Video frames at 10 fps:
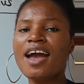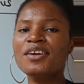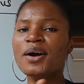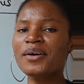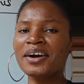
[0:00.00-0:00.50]

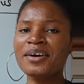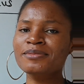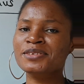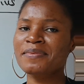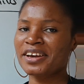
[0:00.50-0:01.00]
you're
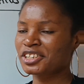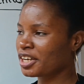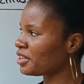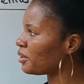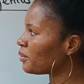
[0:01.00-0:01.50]
welcome to my
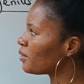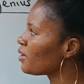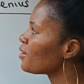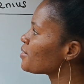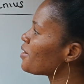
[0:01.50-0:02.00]
channel.
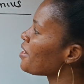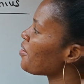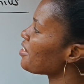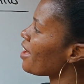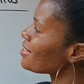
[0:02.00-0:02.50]
So
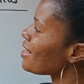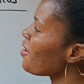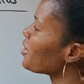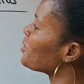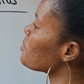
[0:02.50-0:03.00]
they say we